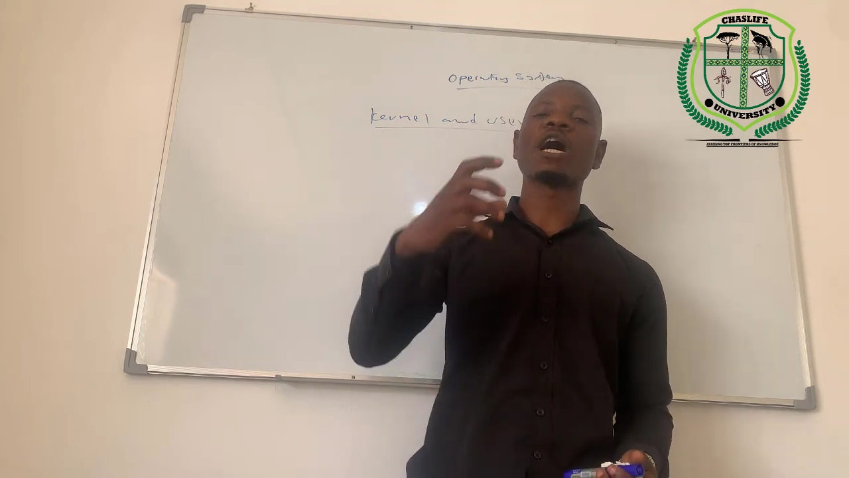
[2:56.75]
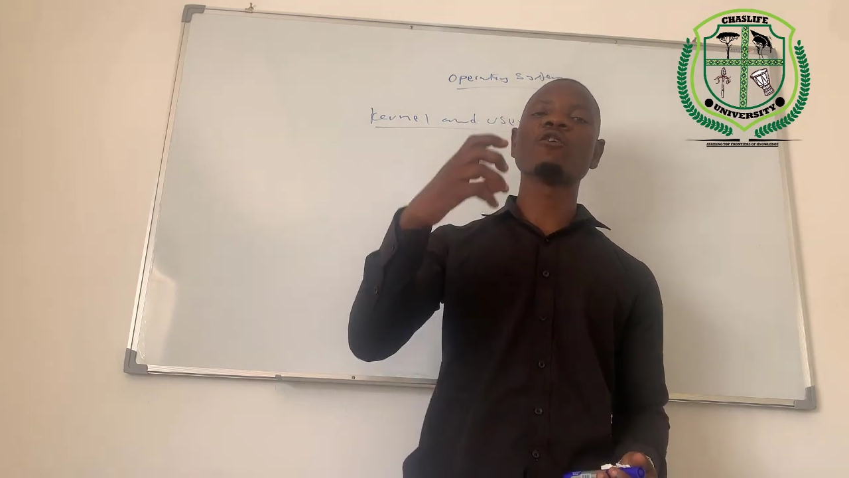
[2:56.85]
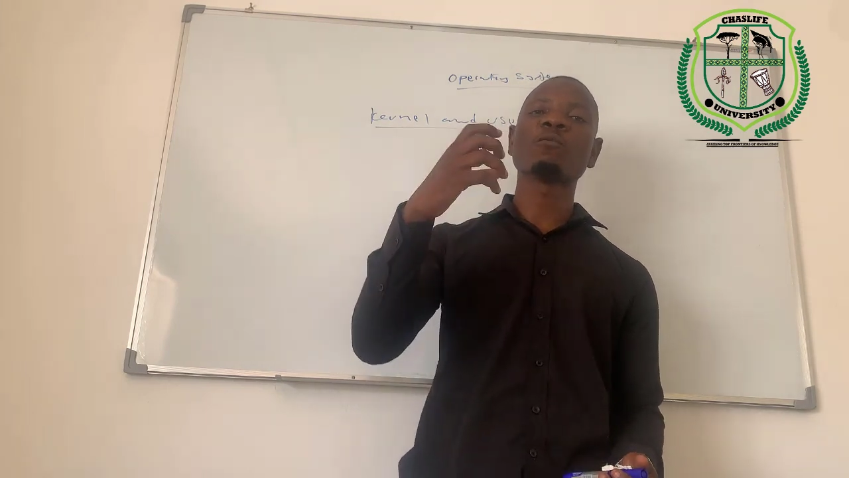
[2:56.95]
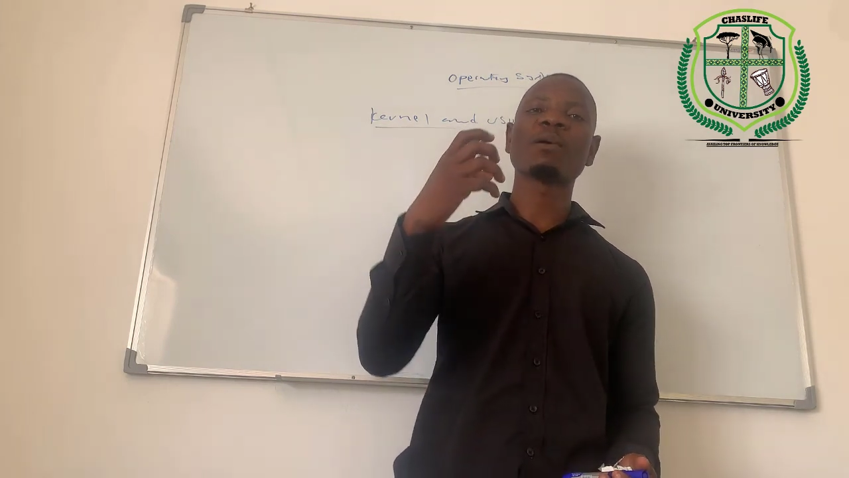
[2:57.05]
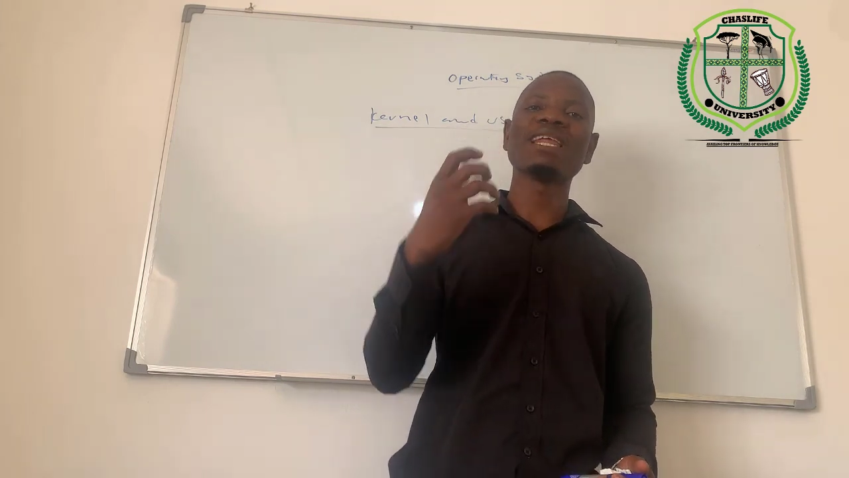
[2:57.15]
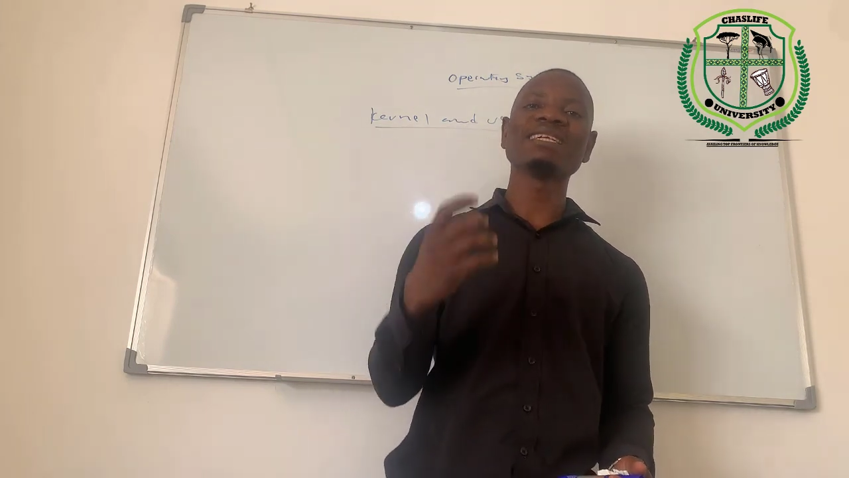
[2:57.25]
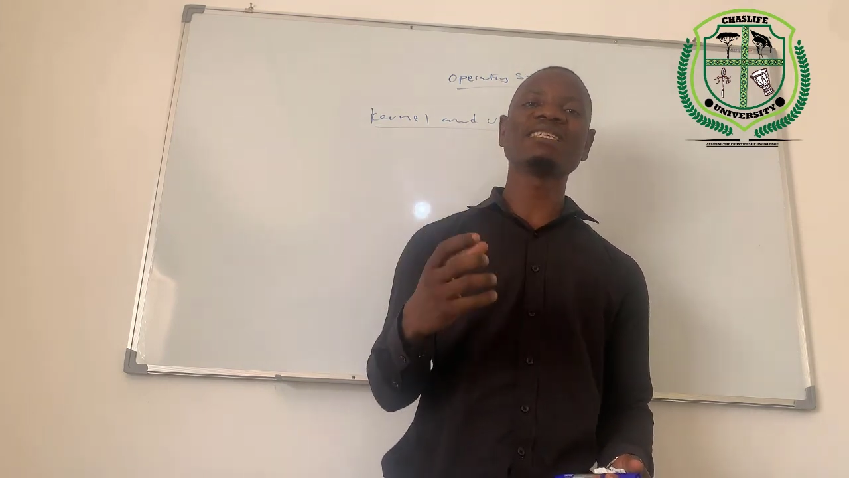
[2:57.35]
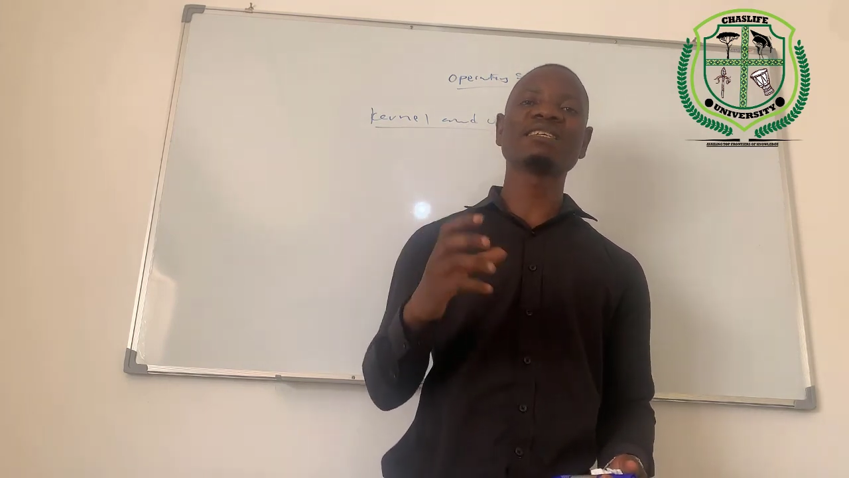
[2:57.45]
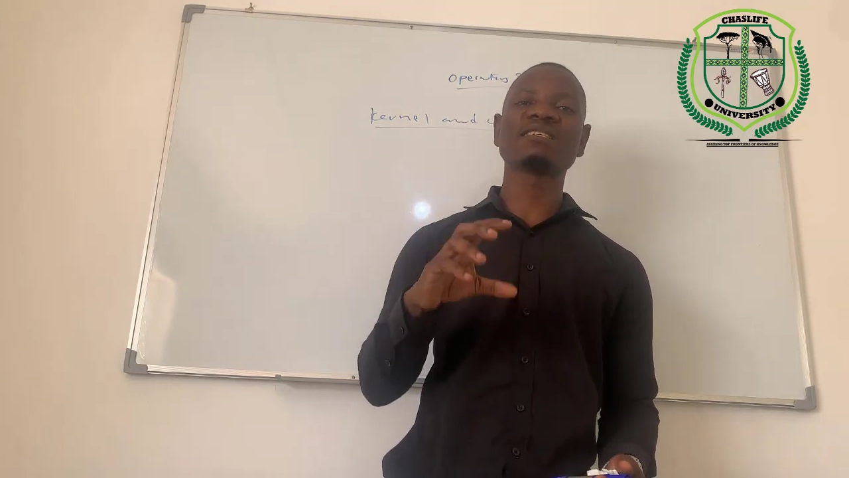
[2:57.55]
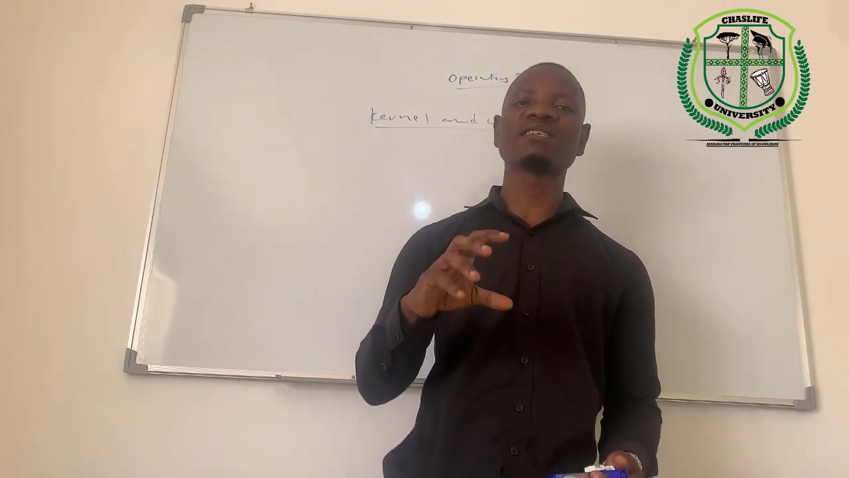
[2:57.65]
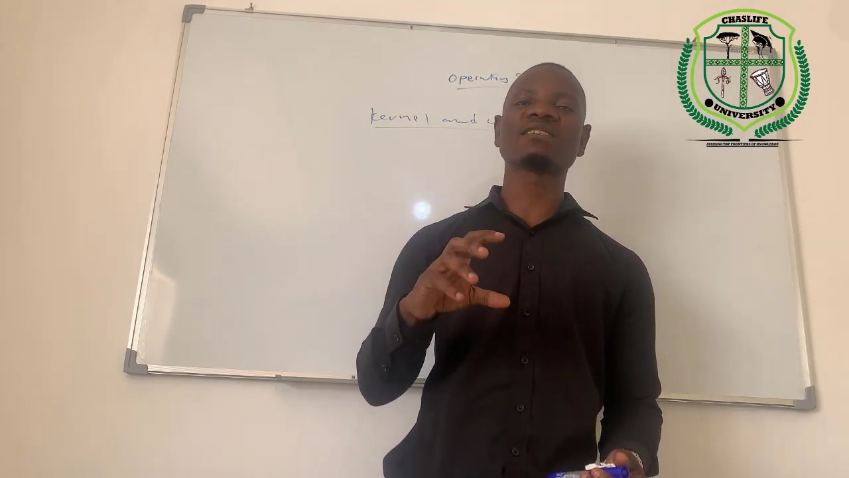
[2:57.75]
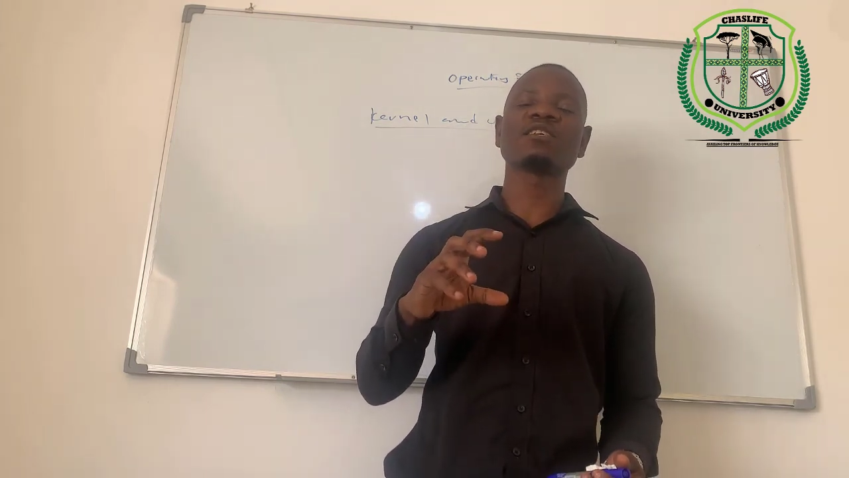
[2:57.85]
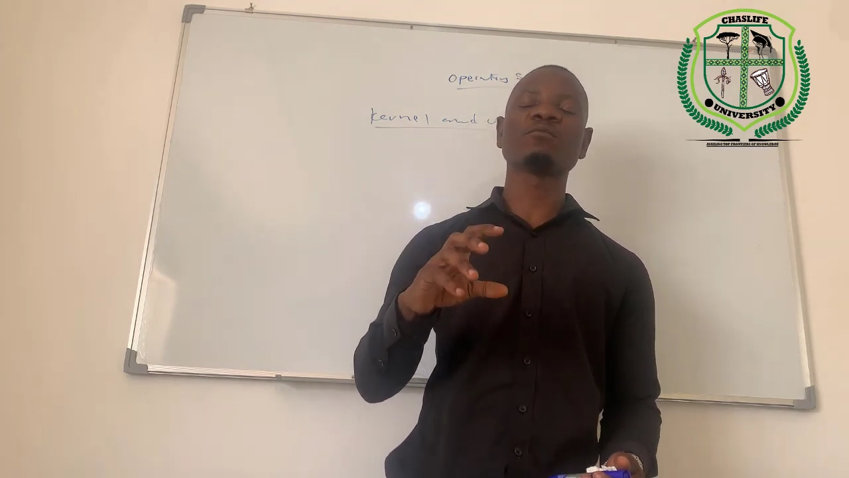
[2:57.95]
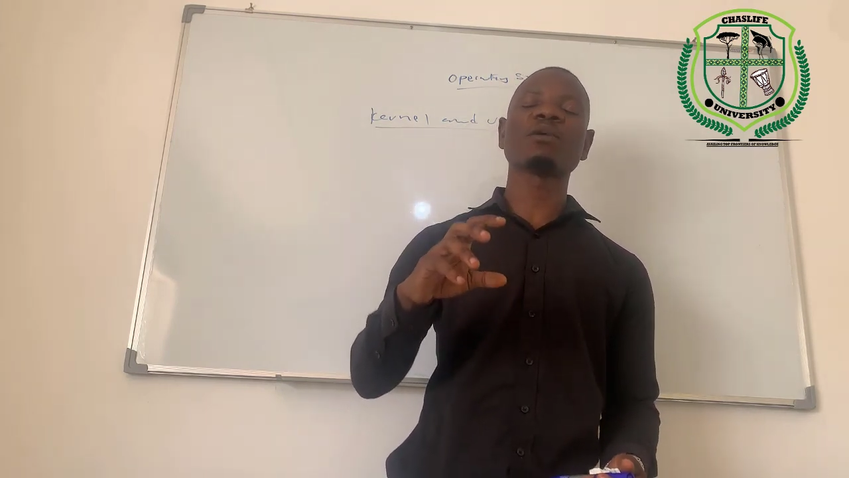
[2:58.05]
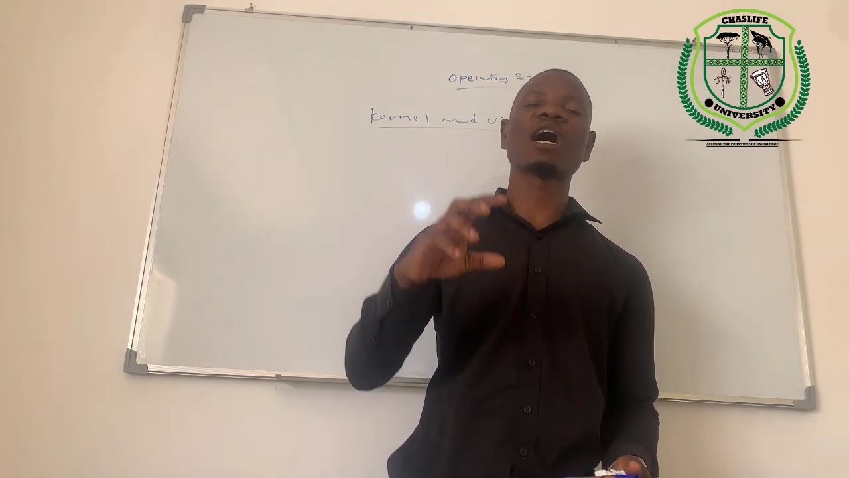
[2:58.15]
an operating
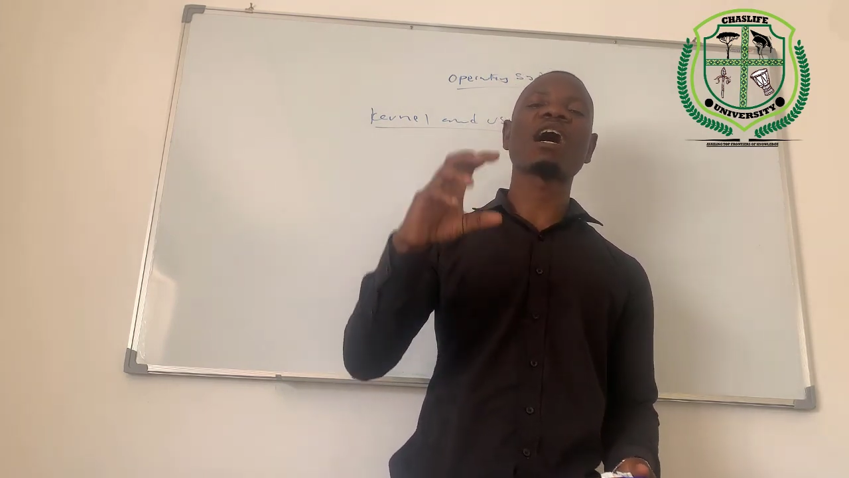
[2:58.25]
system